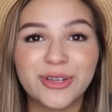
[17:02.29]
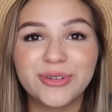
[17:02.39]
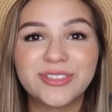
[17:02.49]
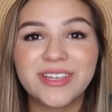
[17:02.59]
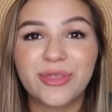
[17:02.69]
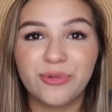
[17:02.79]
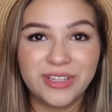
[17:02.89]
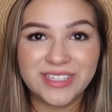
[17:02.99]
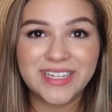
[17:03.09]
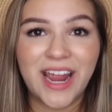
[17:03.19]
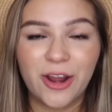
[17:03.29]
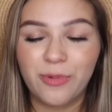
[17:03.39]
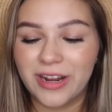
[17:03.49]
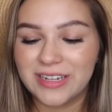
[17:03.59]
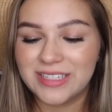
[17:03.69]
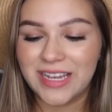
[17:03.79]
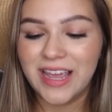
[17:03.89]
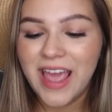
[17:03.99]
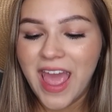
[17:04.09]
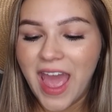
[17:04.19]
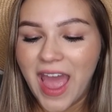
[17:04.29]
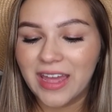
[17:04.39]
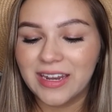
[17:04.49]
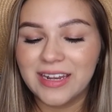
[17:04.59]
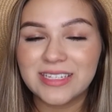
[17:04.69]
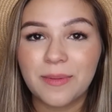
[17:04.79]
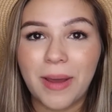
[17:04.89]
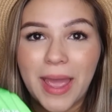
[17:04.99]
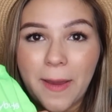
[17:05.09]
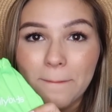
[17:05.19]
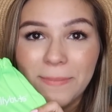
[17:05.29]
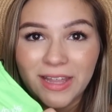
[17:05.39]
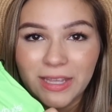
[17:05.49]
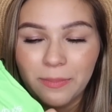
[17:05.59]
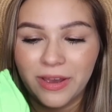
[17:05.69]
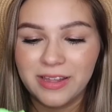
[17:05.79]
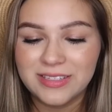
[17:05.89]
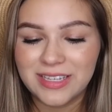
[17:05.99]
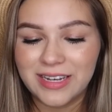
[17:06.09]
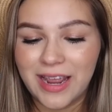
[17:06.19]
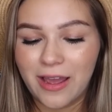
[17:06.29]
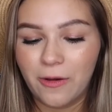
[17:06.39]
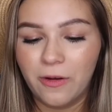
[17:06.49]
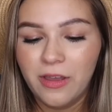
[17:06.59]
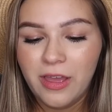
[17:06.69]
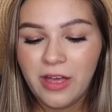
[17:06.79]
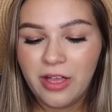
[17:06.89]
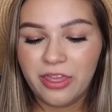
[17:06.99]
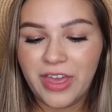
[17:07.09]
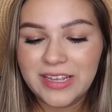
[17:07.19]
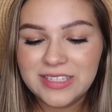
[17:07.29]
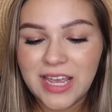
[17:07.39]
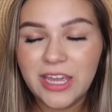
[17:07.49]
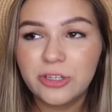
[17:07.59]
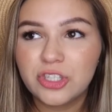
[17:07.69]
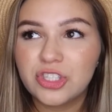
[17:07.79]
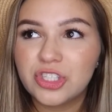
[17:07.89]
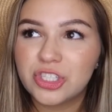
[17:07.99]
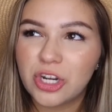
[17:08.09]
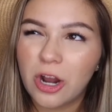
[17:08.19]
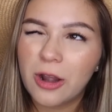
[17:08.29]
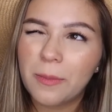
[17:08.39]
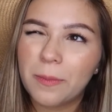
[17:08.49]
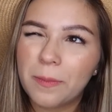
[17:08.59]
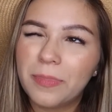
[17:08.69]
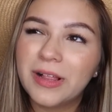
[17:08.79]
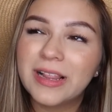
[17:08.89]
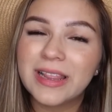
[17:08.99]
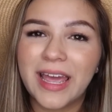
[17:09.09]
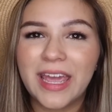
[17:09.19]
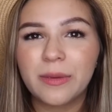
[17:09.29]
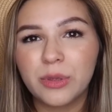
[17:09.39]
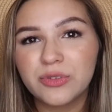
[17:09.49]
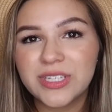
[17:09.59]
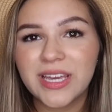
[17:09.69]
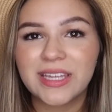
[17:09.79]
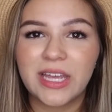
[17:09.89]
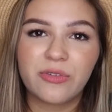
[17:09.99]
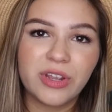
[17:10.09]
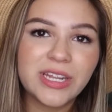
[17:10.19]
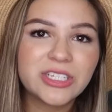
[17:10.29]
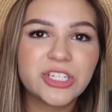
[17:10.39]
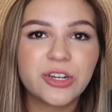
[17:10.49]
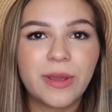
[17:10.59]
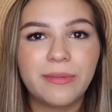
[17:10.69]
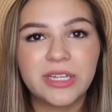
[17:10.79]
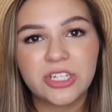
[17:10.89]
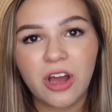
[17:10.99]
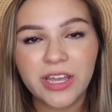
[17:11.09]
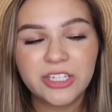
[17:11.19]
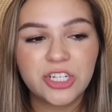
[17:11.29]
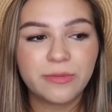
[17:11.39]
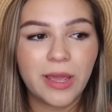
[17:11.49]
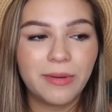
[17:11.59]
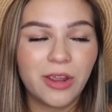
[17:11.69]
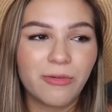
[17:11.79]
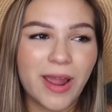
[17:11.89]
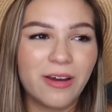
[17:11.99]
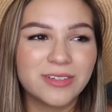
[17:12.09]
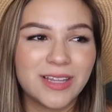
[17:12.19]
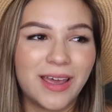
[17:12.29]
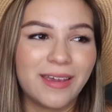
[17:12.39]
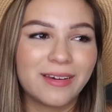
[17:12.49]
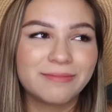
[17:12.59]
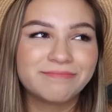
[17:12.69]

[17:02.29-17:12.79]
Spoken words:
used through this entire pregnancy, and it is my belly buds. Now, they say you should start playing music and like reading to your baby and talking to your baby around like,